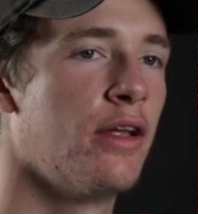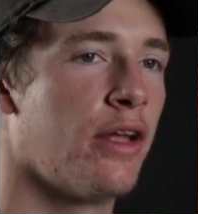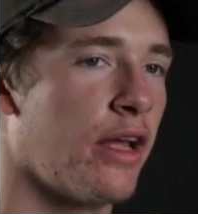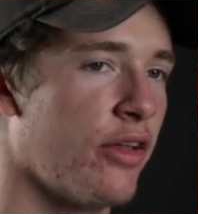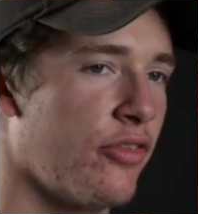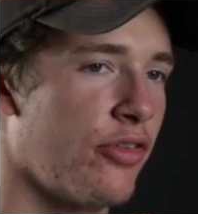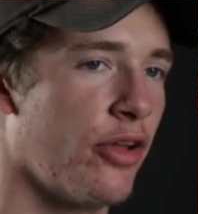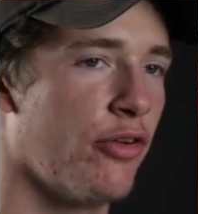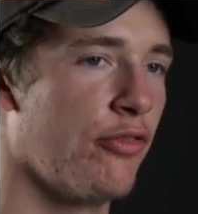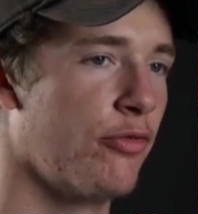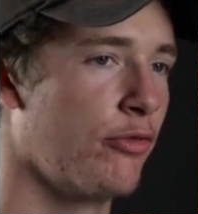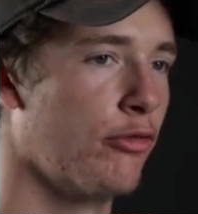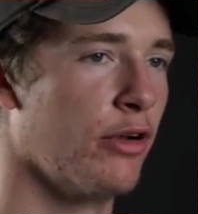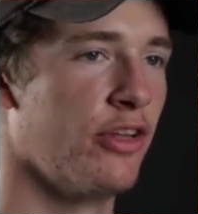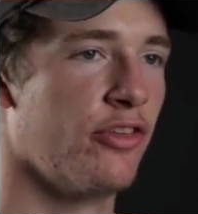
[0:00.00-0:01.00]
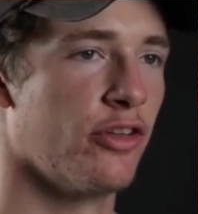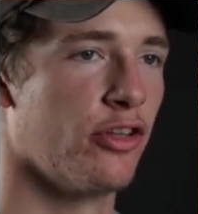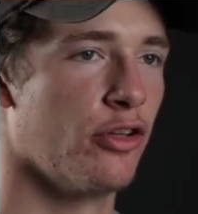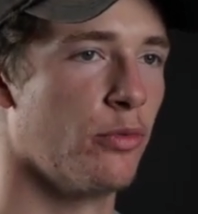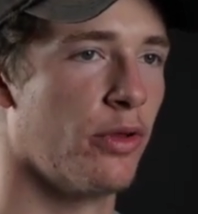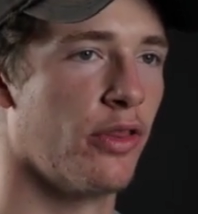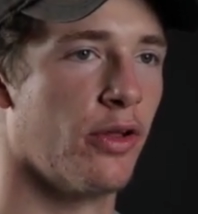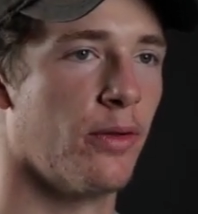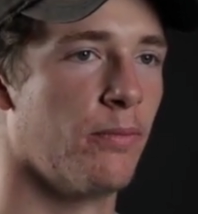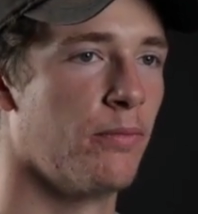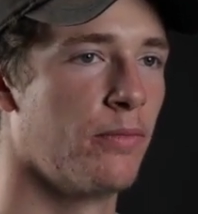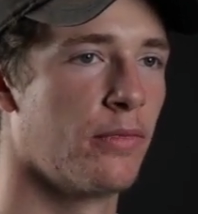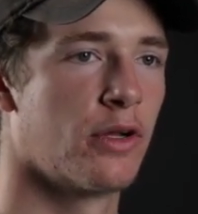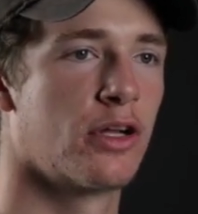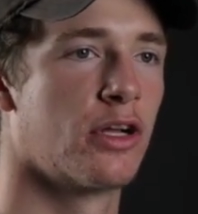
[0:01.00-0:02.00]
instead of greeting you with a
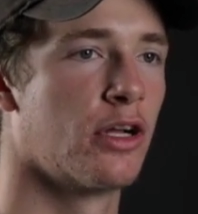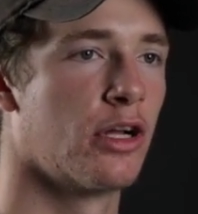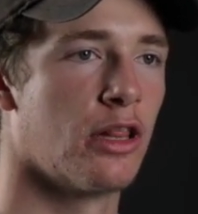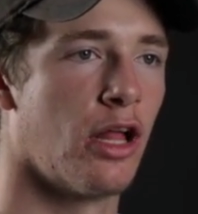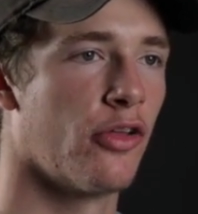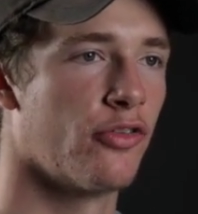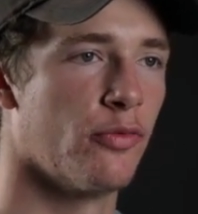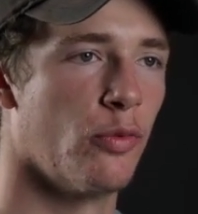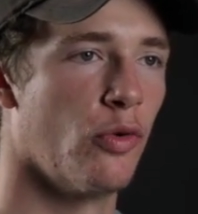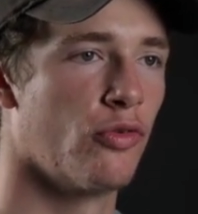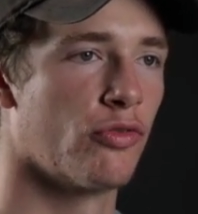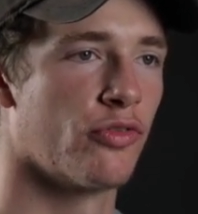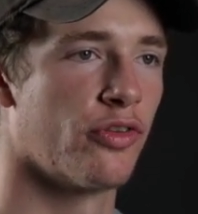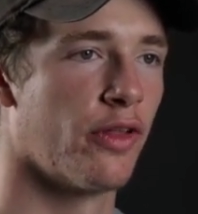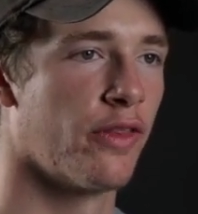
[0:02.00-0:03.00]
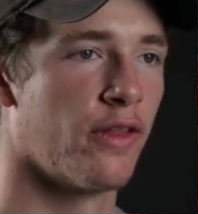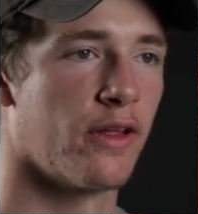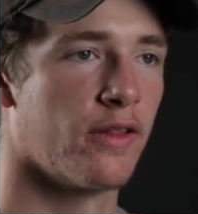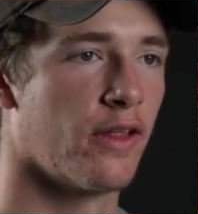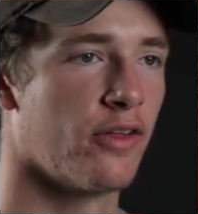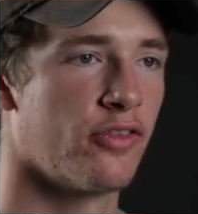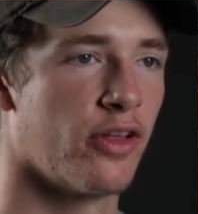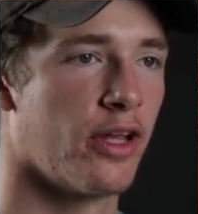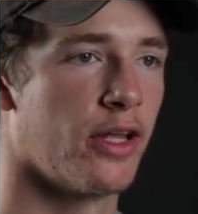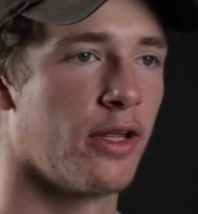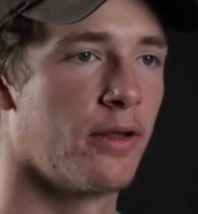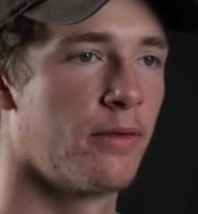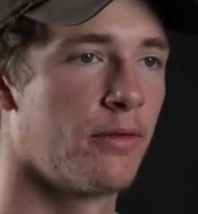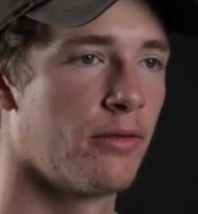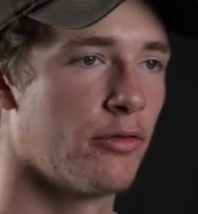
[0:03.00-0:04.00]
glass of water or something, they say,
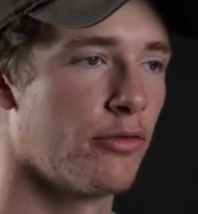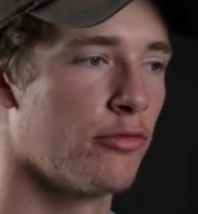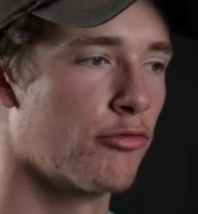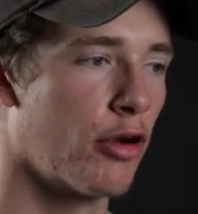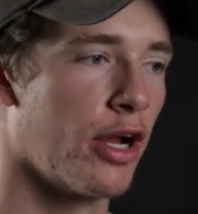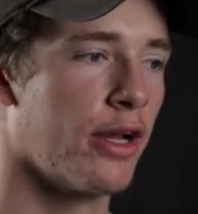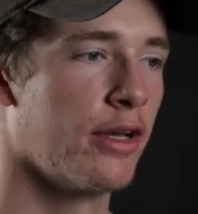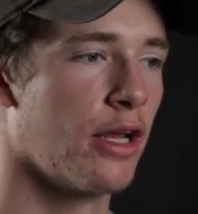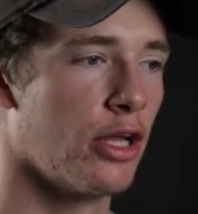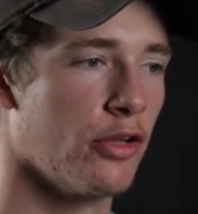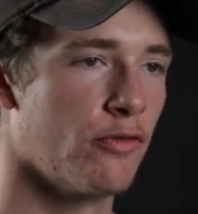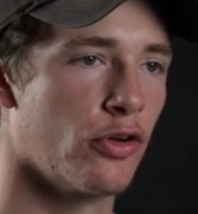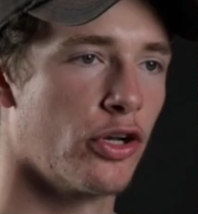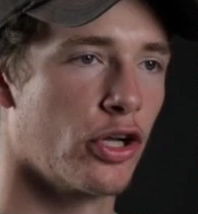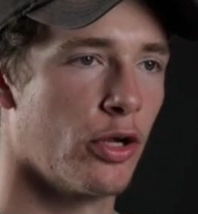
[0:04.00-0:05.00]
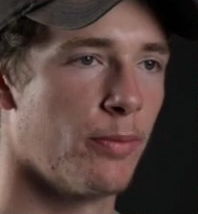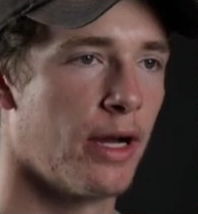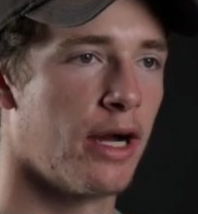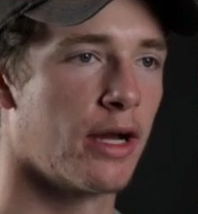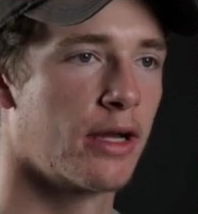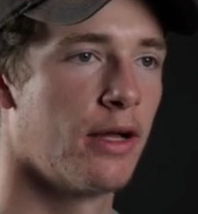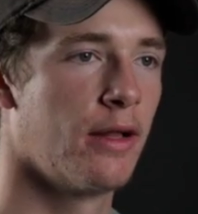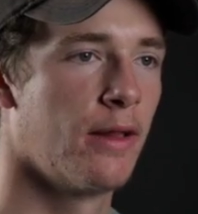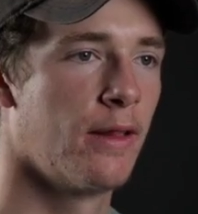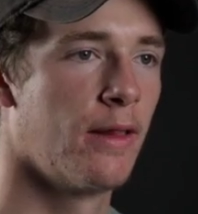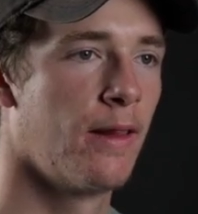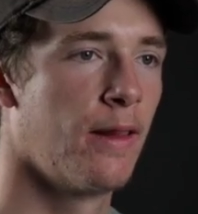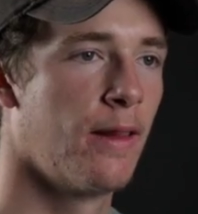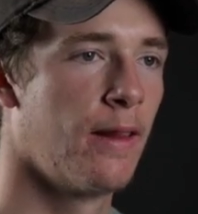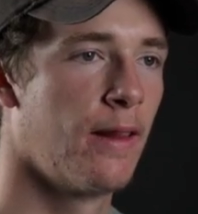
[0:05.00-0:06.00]
right, now you've got to go back.
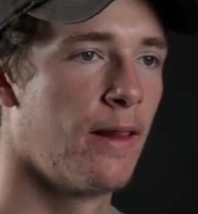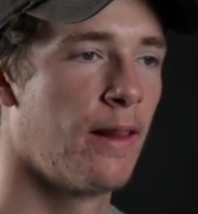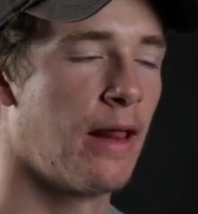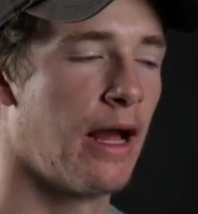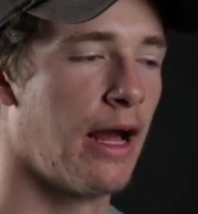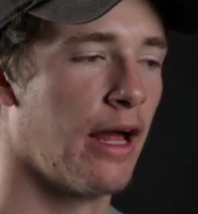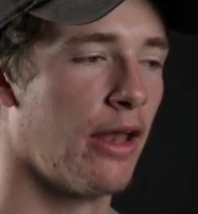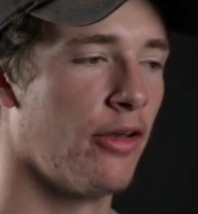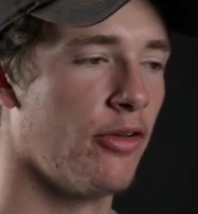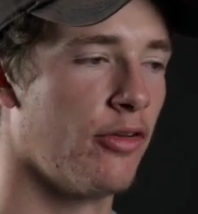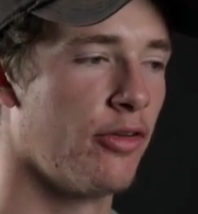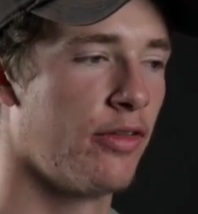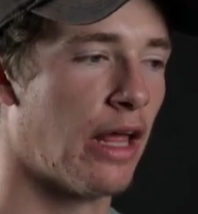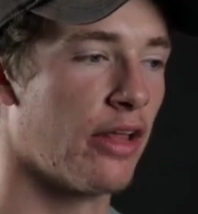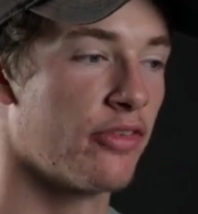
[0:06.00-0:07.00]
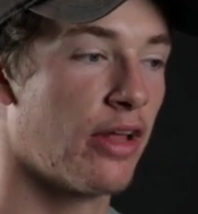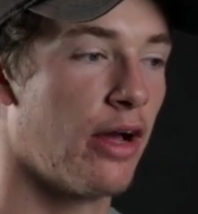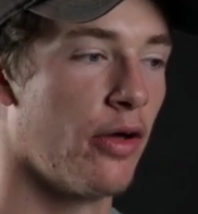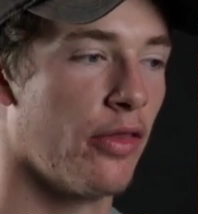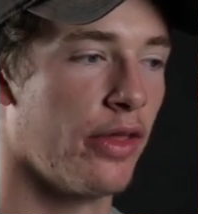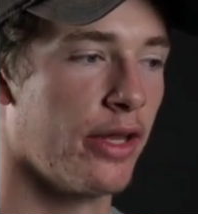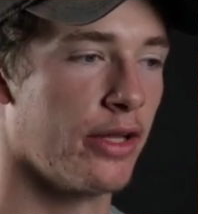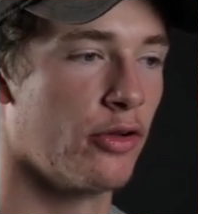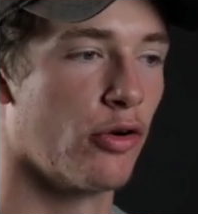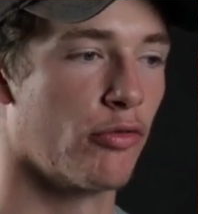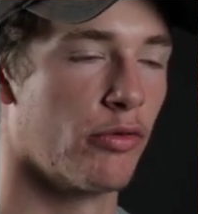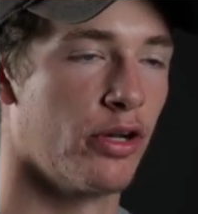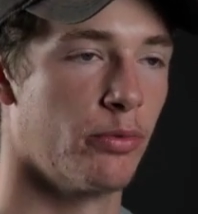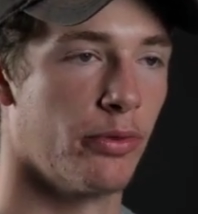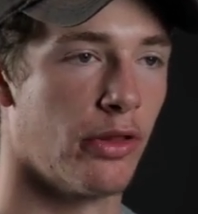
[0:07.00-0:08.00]
And that's how they got
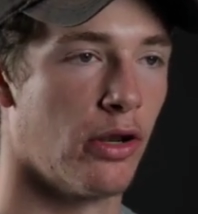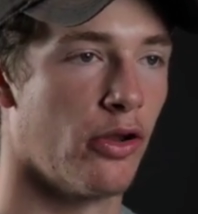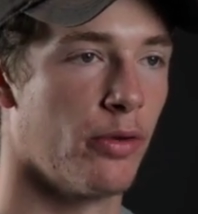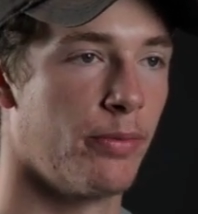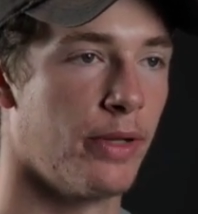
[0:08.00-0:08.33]
rid with a lot of